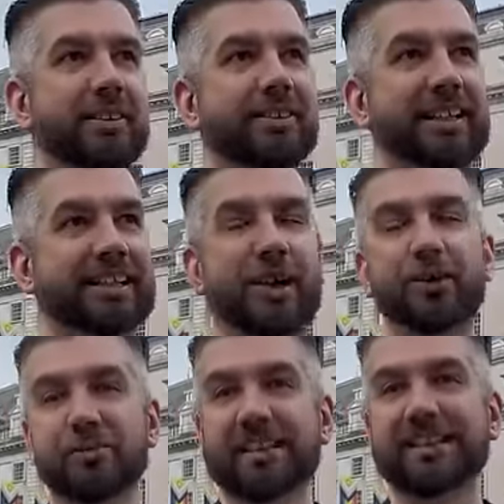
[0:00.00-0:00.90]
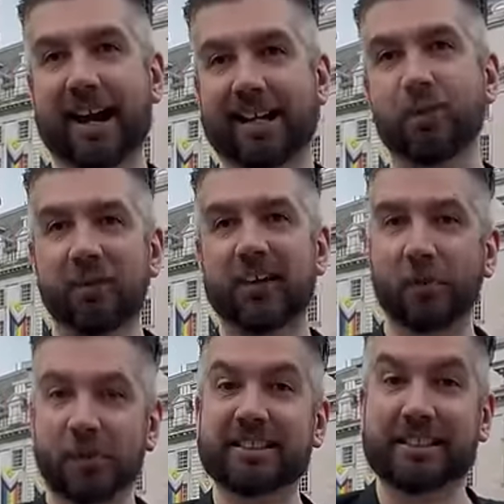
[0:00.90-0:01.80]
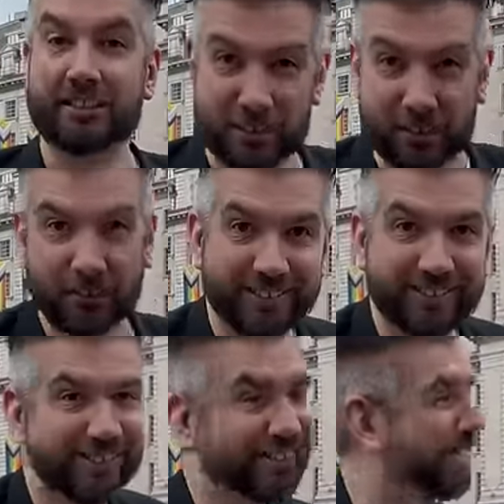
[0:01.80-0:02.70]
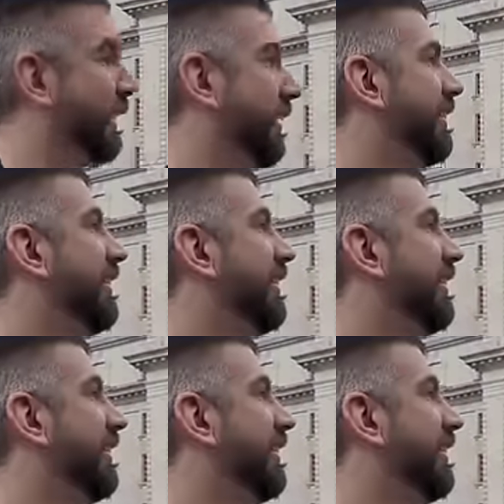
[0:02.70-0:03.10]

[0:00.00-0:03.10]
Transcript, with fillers: they told them exactly what they wanted to do. Yeah. You know,